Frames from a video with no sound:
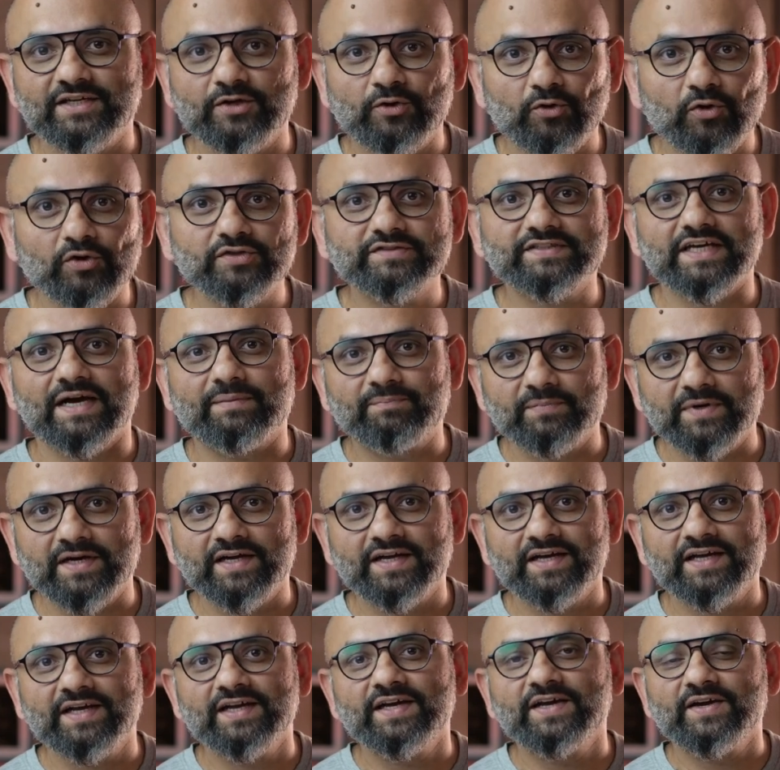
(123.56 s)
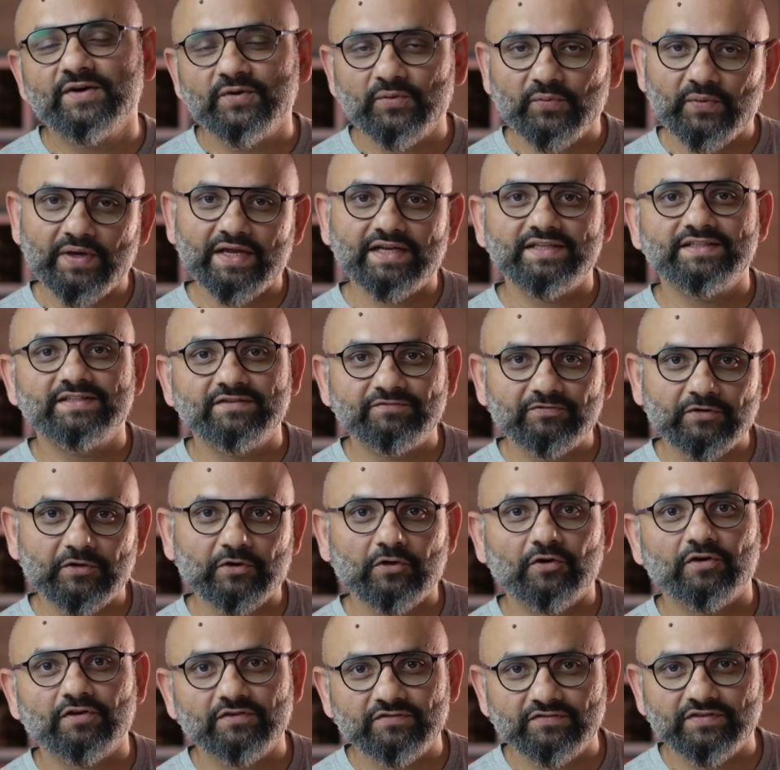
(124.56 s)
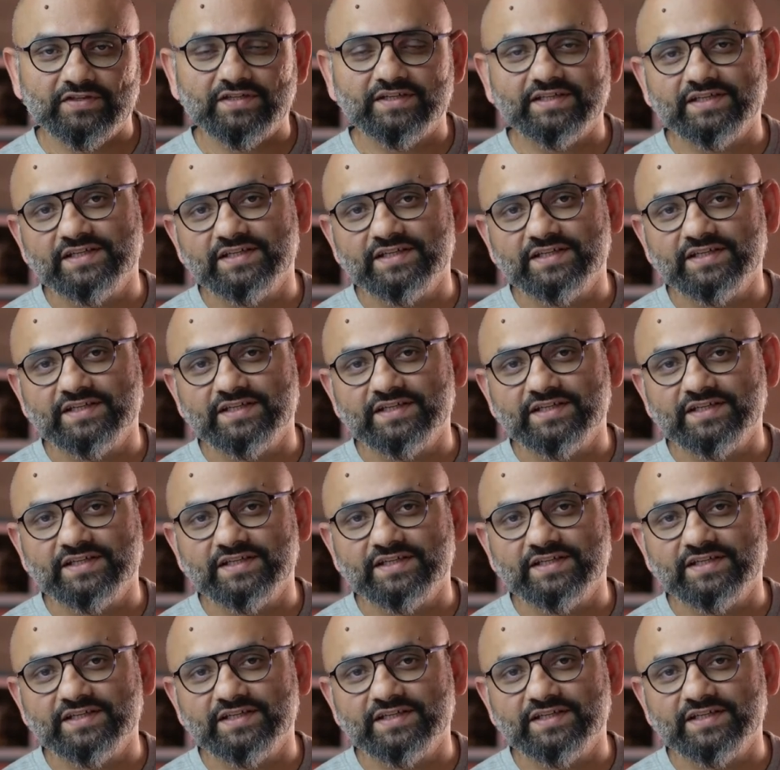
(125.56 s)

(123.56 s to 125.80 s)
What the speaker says: goes up when the photographer